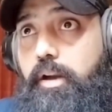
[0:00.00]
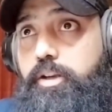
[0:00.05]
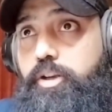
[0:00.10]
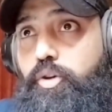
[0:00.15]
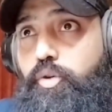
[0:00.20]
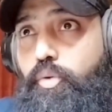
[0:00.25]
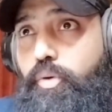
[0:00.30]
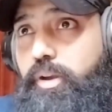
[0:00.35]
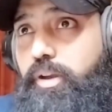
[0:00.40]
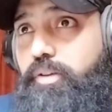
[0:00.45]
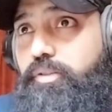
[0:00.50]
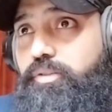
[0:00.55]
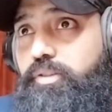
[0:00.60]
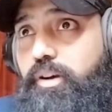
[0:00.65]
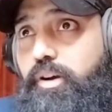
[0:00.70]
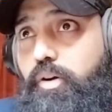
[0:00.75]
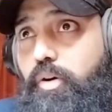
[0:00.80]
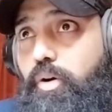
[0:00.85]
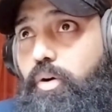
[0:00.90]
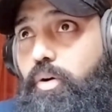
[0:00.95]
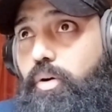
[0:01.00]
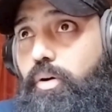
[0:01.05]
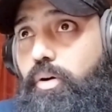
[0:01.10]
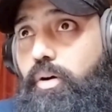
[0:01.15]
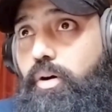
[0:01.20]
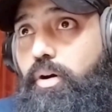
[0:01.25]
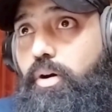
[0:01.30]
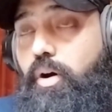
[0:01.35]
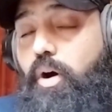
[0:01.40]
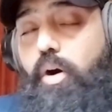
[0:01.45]
2 years ago
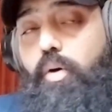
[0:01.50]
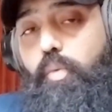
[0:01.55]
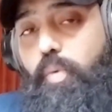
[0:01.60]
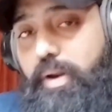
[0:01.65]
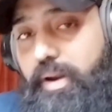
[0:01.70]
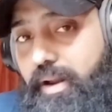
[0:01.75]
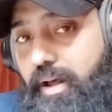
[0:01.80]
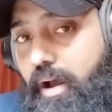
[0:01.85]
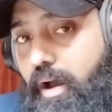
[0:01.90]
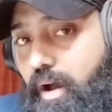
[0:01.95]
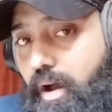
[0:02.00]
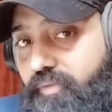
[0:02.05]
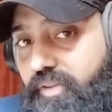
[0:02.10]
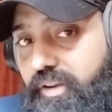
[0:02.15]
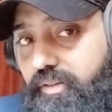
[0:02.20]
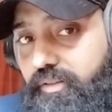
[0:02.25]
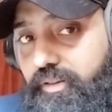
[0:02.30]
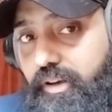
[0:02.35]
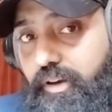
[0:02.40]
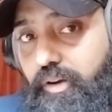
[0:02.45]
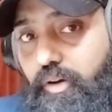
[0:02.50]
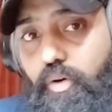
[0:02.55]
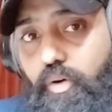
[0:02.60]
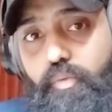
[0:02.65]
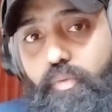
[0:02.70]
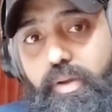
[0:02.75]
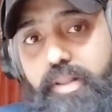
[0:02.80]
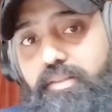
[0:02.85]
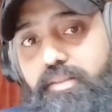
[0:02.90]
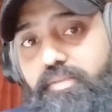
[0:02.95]
or 1.5 years ago,
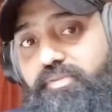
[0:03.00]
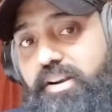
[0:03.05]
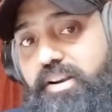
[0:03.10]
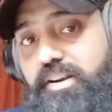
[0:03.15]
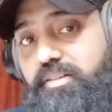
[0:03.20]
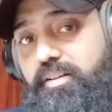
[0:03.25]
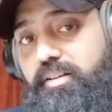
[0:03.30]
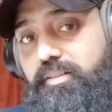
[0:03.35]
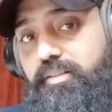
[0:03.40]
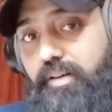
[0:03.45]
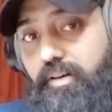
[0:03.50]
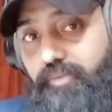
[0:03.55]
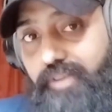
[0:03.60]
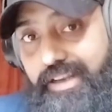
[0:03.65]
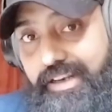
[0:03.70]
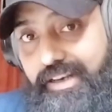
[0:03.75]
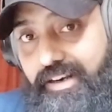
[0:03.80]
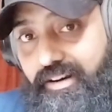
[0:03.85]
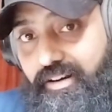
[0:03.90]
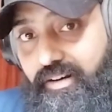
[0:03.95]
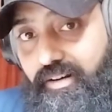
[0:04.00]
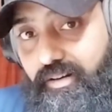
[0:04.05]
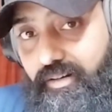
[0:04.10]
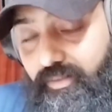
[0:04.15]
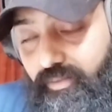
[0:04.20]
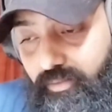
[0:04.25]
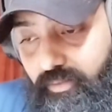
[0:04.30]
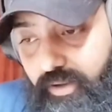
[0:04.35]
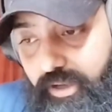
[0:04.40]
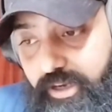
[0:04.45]
when the Federal Reserve
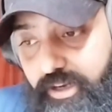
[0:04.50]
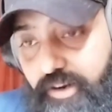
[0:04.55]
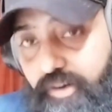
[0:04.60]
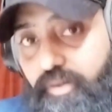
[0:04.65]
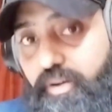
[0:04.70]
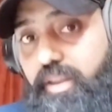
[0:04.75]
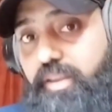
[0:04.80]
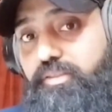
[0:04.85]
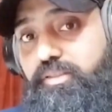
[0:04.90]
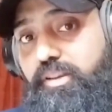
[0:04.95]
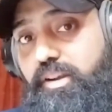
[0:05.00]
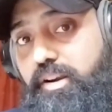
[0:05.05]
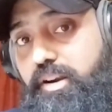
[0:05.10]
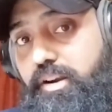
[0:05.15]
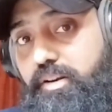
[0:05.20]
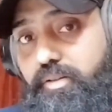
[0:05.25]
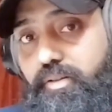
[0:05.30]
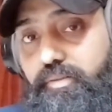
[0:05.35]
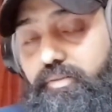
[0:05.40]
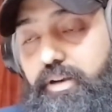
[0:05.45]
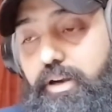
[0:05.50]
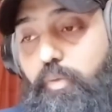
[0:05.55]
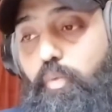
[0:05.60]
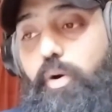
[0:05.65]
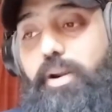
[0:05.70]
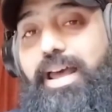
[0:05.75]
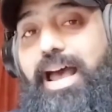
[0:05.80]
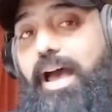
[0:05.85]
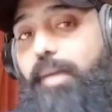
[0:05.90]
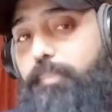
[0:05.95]
increased their interest rate,
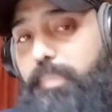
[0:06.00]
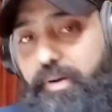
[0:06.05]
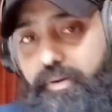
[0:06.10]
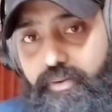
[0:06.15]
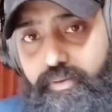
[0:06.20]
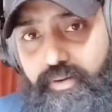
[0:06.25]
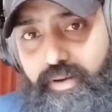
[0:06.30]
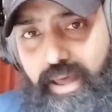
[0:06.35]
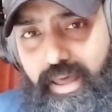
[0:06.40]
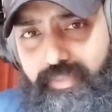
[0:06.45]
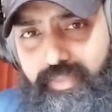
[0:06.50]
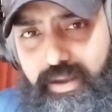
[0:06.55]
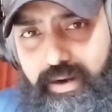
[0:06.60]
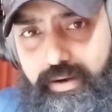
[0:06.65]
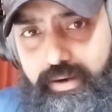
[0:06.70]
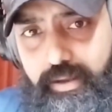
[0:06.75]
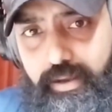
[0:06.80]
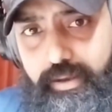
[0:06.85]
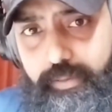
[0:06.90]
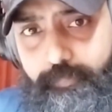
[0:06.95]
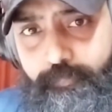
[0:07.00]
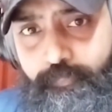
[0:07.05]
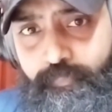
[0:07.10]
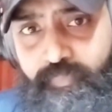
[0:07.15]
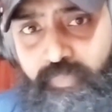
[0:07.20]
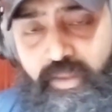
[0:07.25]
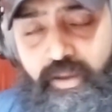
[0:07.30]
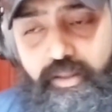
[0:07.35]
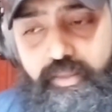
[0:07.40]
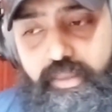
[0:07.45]
what happened at that time?
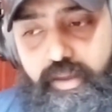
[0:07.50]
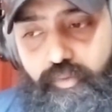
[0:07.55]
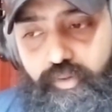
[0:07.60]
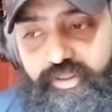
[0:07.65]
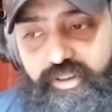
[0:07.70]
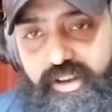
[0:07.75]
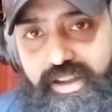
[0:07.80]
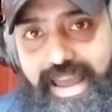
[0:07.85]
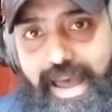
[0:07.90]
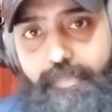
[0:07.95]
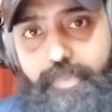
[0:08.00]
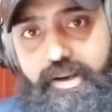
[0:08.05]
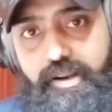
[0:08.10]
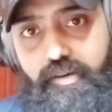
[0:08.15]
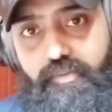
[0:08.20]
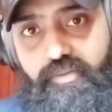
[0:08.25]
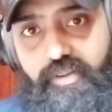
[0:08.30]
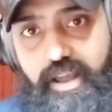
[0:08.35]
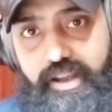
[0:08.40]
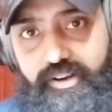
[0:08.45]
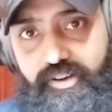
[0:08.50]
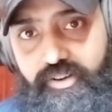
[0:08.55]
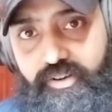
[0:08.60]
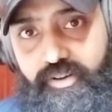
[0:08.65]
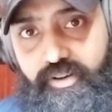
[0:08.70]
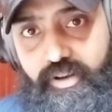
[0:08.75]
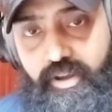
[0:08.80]
There was a capital flight.